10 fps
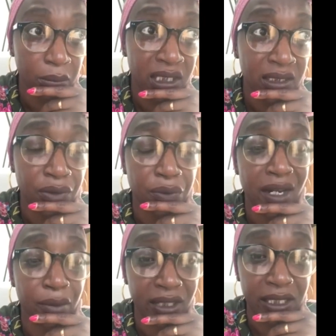Because
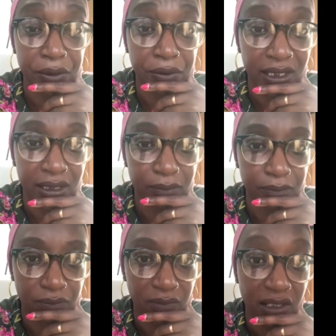throughout my career,
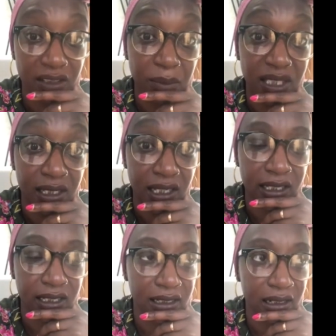I've been
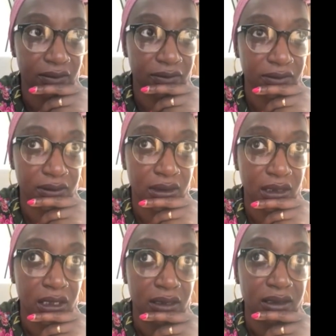lucky enough
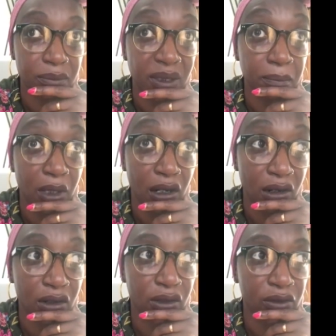to be
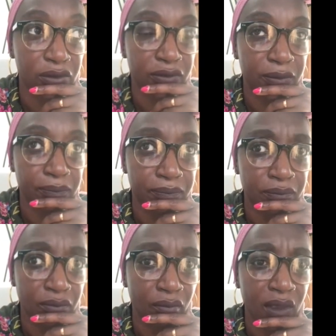part of
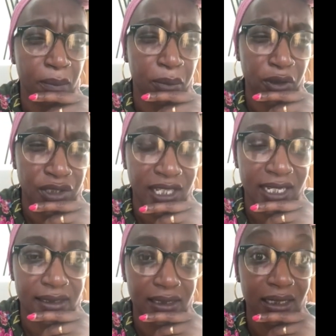
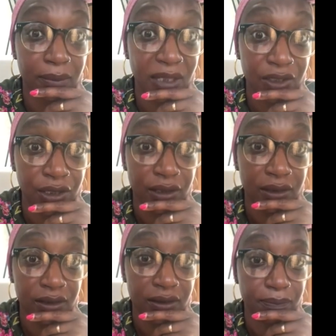projects and
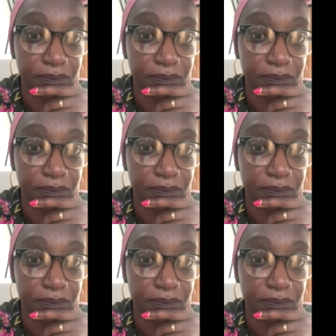commissions